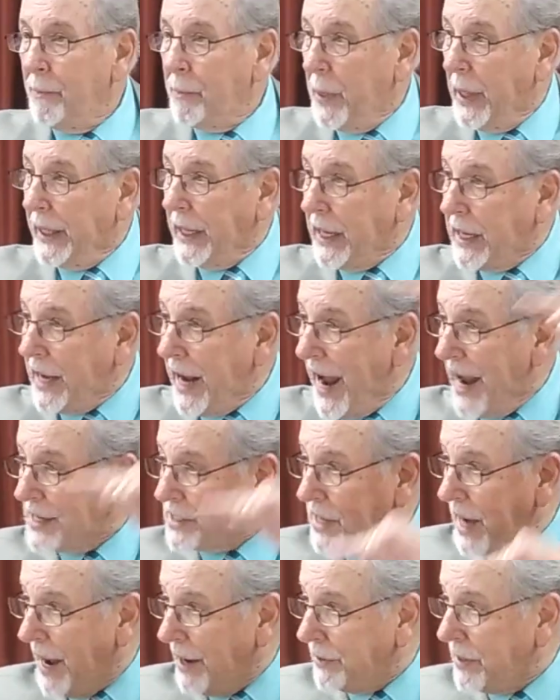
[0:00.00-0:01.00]
but he
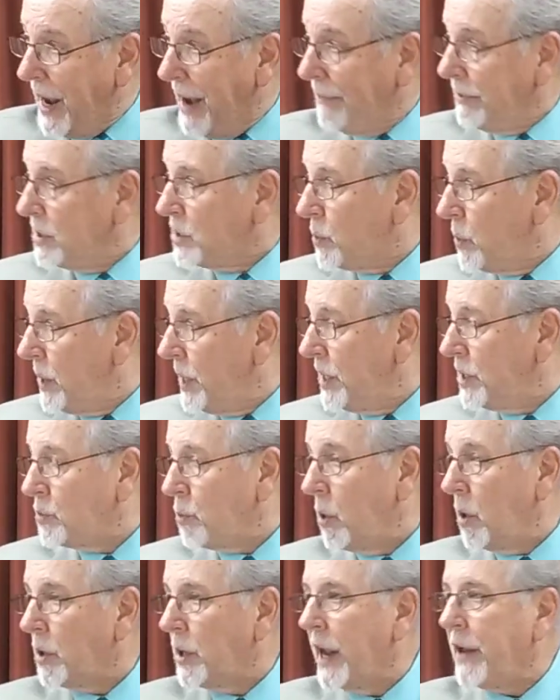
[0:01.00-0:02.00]
cast out devils with his
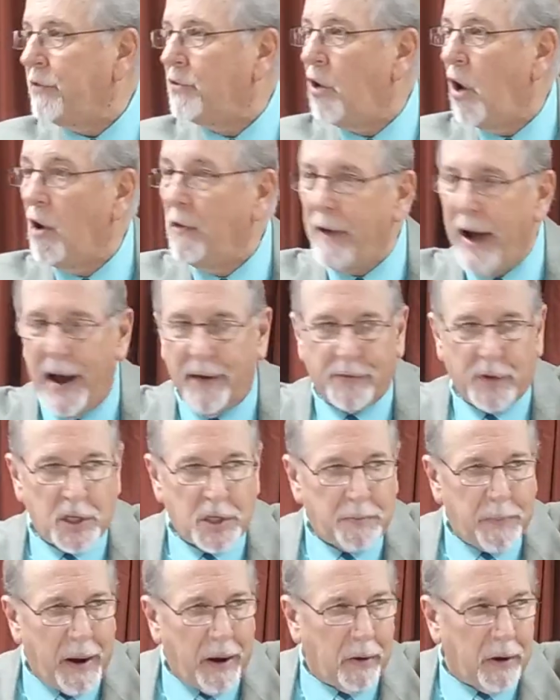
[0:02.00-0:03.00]
word. He drove out the
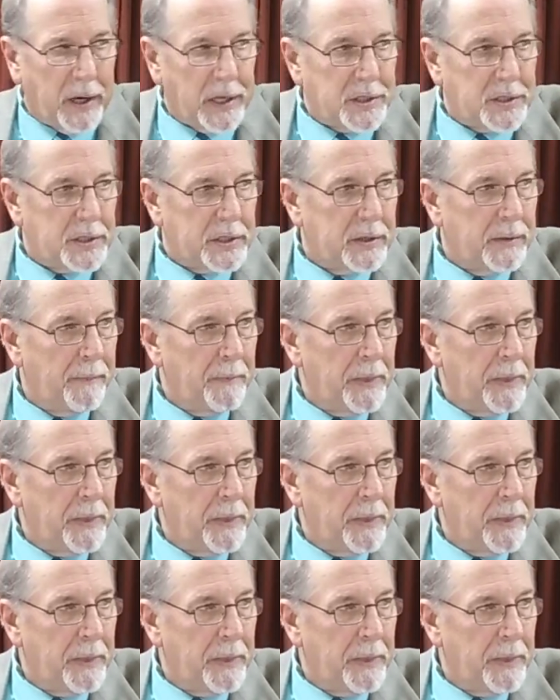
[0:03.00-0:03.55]
spirits.